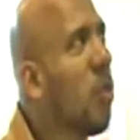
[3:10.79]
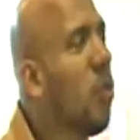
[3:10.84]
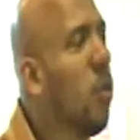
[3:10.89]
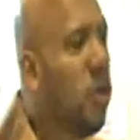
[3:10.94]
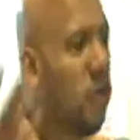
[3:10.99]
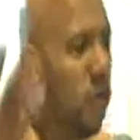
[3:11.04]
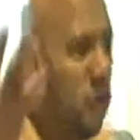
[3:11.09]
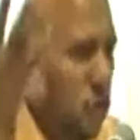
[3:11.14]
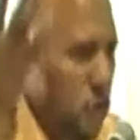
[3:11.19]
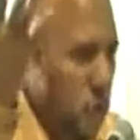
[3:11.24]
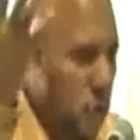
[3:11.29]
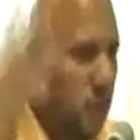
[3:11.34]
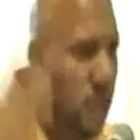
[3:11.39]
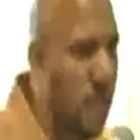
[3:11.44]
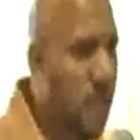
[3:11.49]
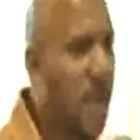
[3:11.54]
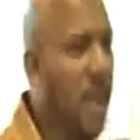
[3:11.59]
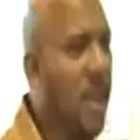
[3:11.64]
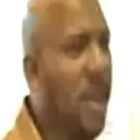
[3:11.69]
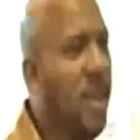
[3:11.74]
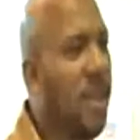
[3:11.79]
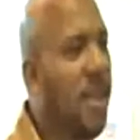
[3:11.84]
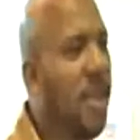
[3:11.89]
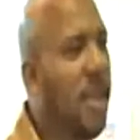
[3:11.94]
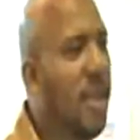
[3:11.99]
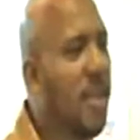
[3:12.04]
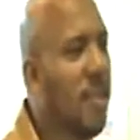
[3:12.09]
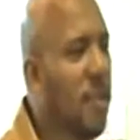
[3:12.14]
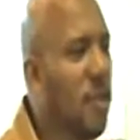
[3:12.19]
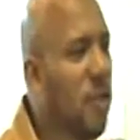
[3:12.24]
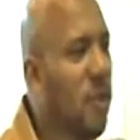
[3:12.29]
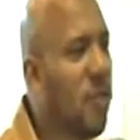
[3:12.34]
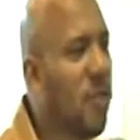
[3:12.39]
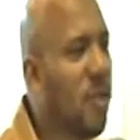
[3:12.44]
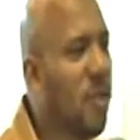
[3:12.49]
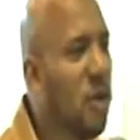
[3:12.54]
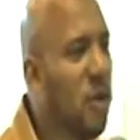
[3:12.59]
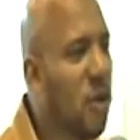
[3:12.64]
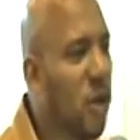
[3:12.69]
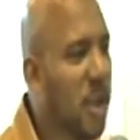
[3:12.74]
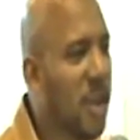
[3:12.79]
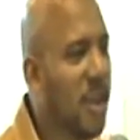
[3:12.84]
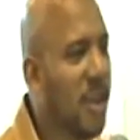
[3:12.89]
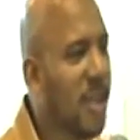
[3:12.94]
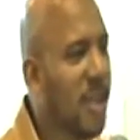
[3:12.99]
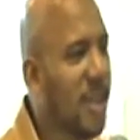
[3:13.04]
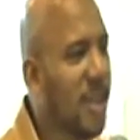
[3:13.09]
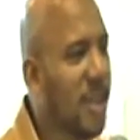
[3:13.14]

will you use me to do some good